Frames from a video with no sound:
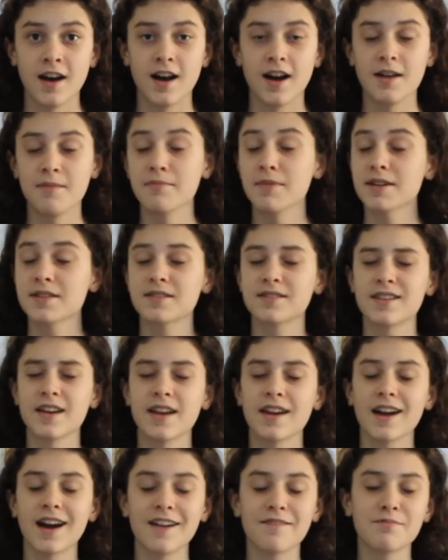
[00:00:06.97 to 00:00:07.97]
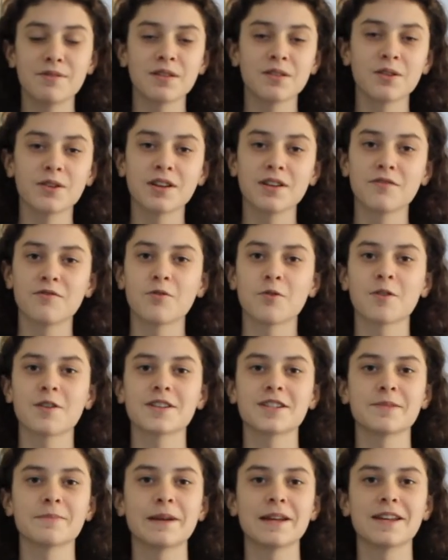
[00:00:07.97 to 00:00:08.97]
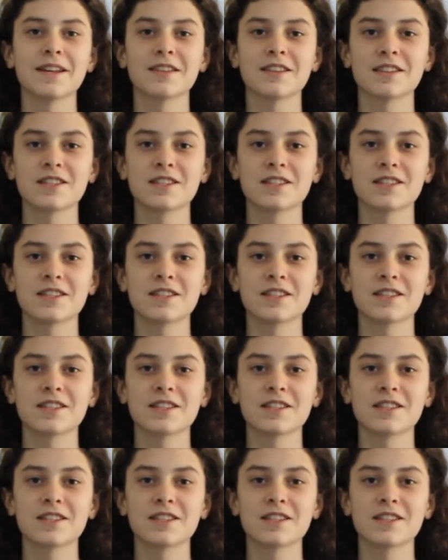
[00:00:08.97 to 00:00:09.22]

I must say I've been looking forward to making